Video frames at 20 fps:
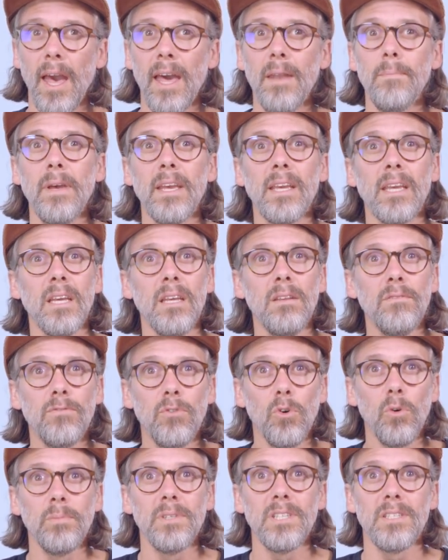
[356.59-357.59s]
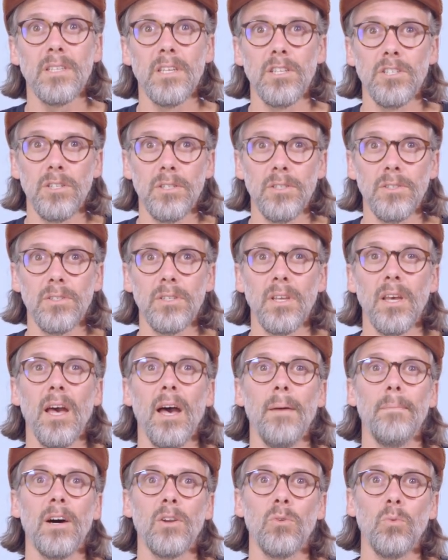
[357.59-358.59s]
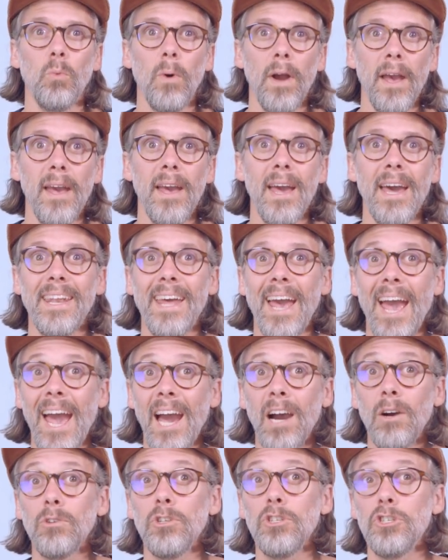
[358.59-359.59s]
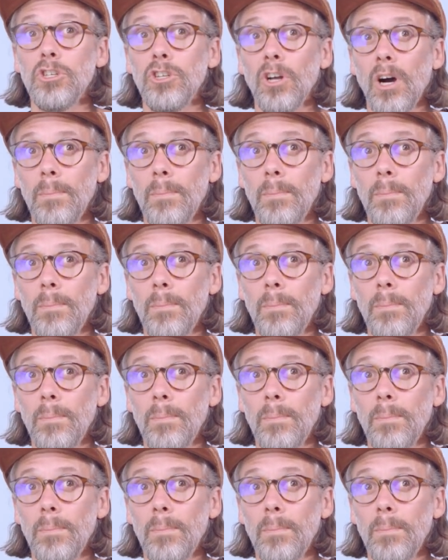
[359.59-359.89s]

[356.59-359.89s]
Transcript: and make informed decisions about where and how you should